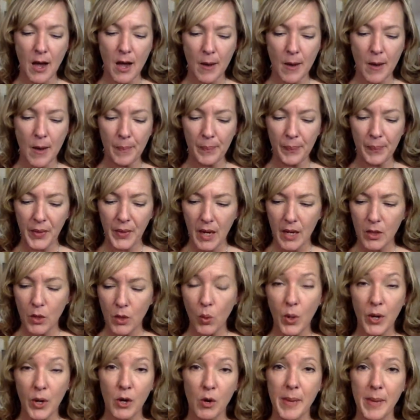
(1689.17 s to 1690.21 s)
um,
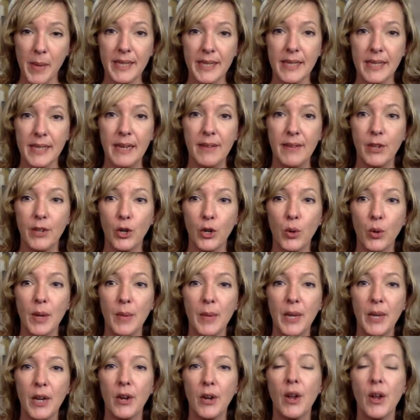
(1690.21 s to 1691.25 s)
the oil makes it even
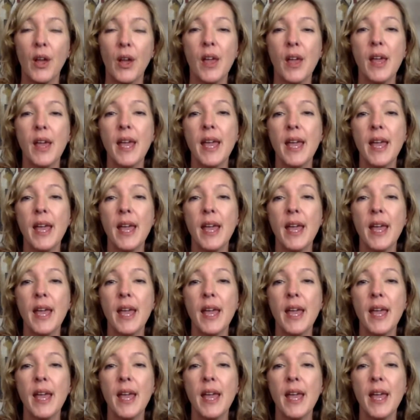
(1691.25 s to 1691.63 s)
creamier.